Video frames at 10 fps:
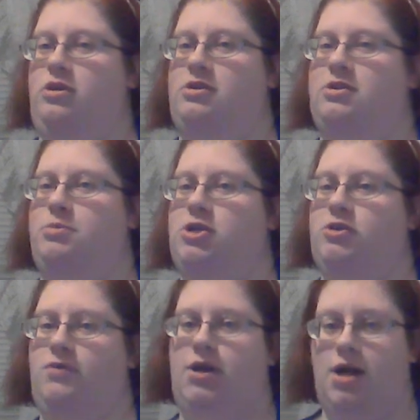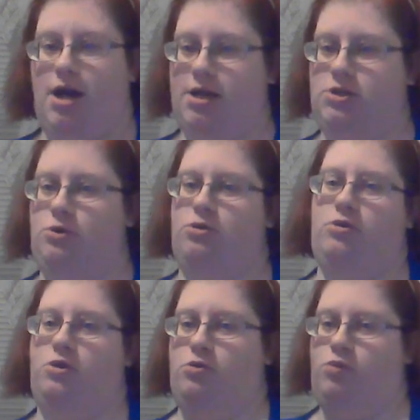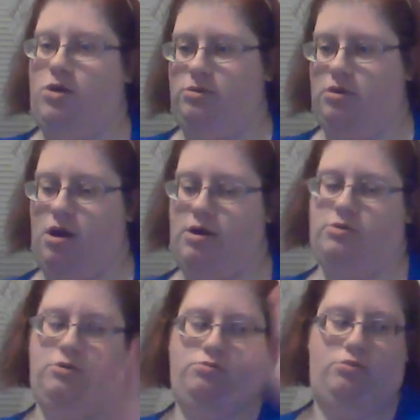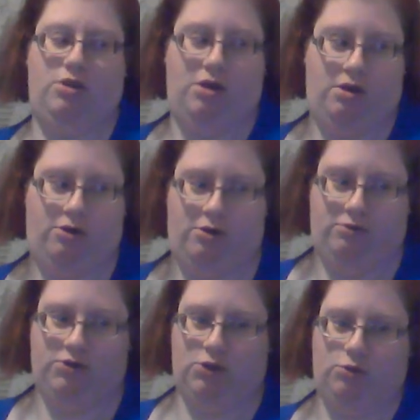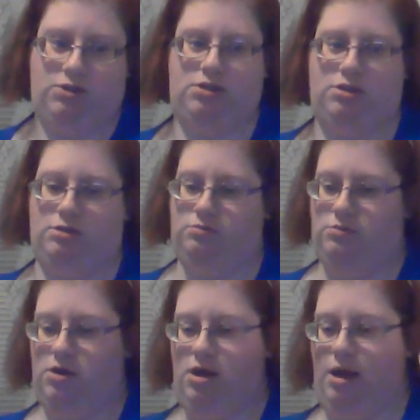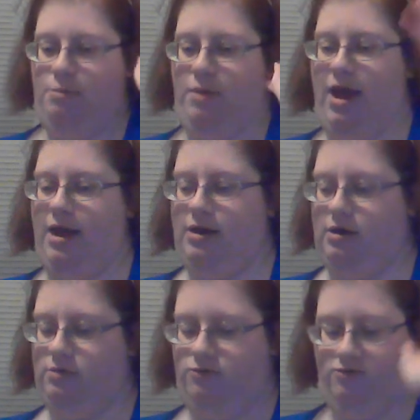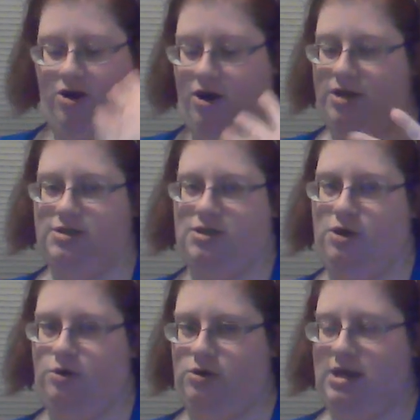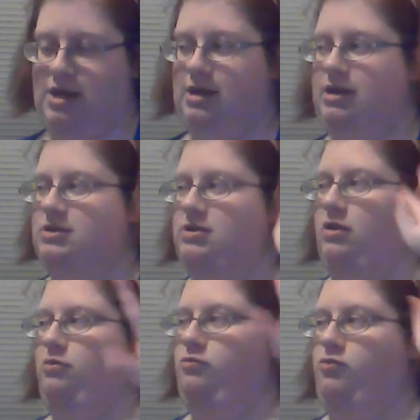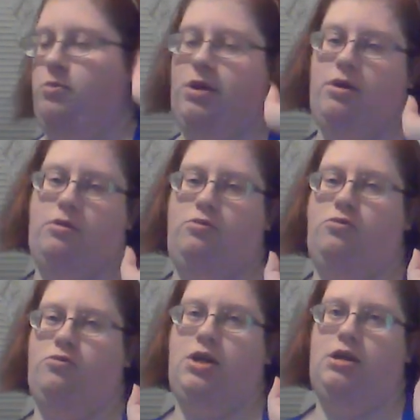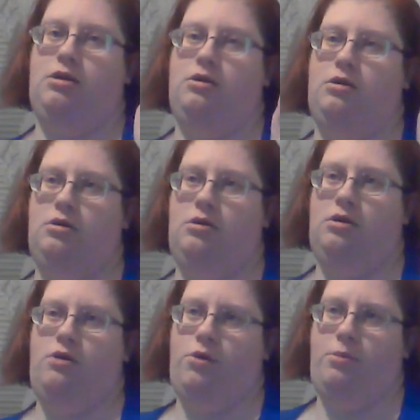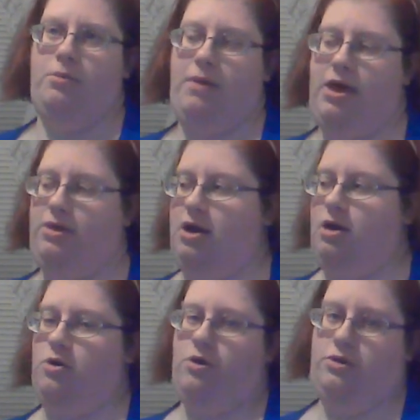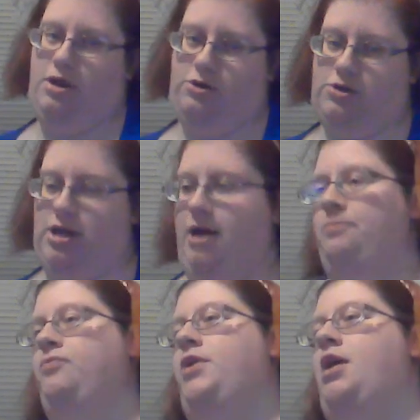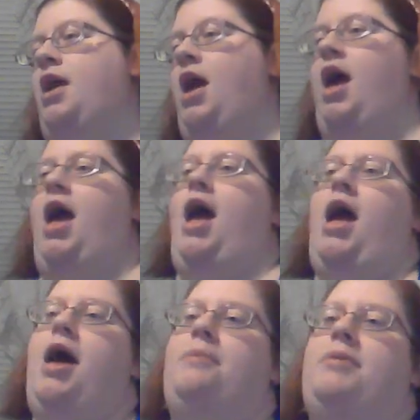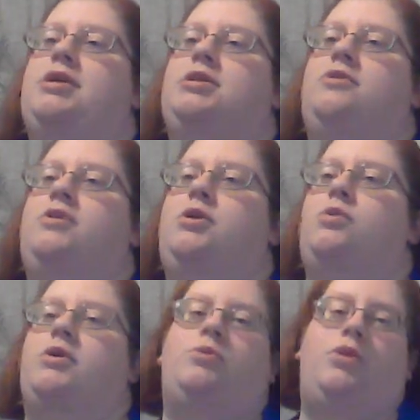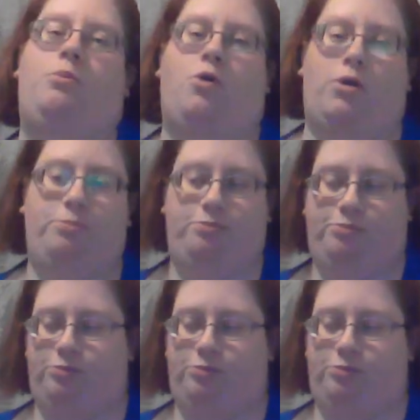it's a bunch of Greek gods, you're one god and the other Zeus and Pan and various other deities of the Greek and Roman pantheon are on the other side. And basically you want to win the board.